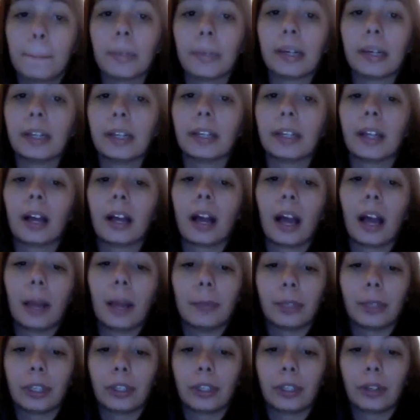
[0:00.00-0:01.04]
But
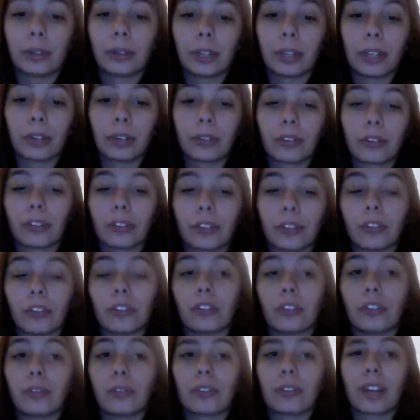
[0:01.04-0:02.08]
I'm going to go now
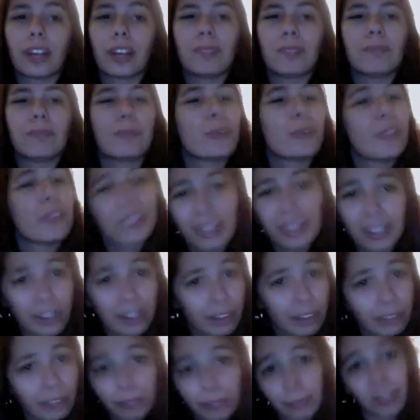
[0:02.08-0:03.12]
since you've gotten more than
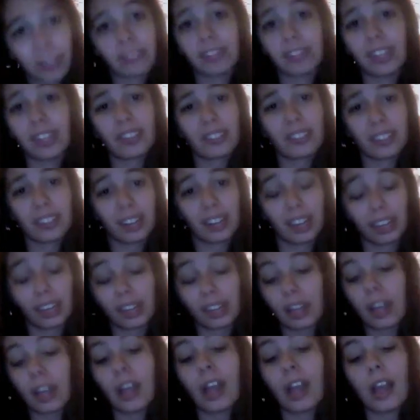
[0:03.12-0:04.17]
enough of my face today.
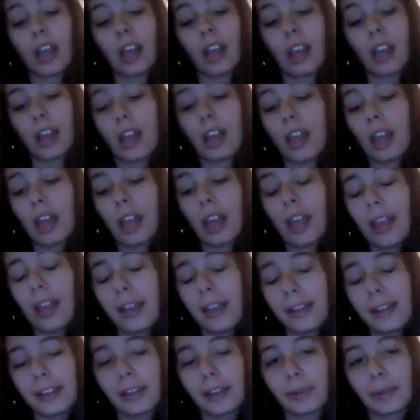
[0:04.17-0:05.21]

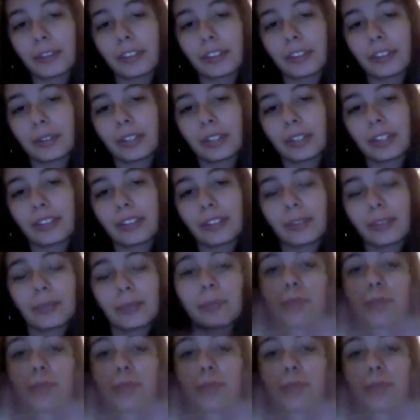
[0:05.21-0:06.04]
And I will see you guys soon.